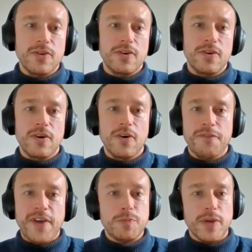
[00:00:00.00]
or
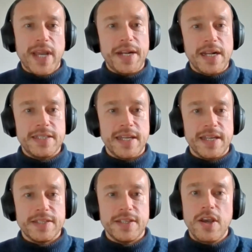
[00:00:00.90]
Facebook
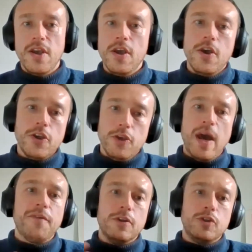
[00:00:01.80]
Analytics. You
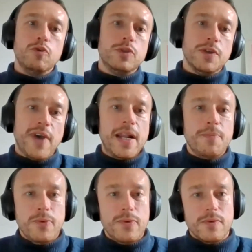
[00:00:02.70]
have the tools
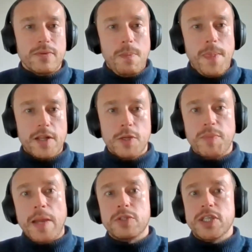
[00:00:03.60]
available to
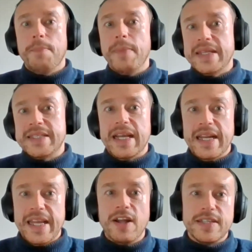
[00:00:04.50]
be able to
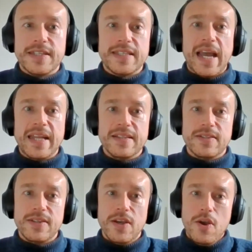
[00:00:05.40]
immediately
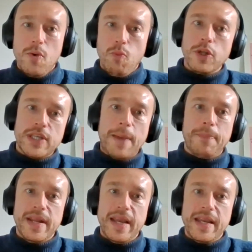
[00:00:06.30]
understand what's
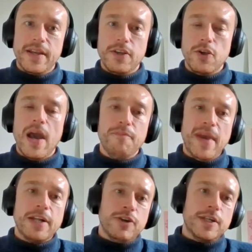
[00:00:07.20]
happening. You have
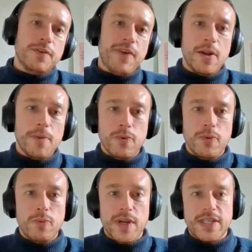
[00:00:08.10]
metrics
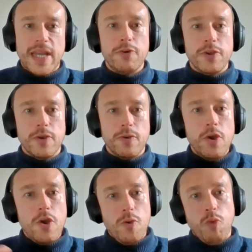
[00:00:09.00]
available which tell you
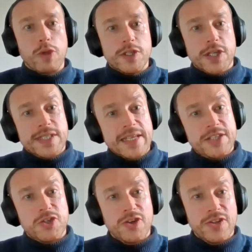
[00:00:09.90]
what
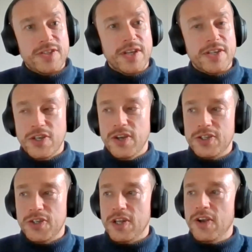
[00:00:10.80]
success
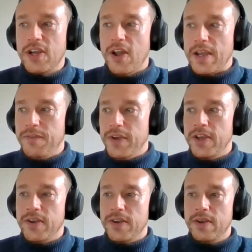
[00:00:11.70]
should look like for
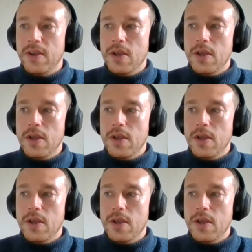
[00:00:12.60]
you.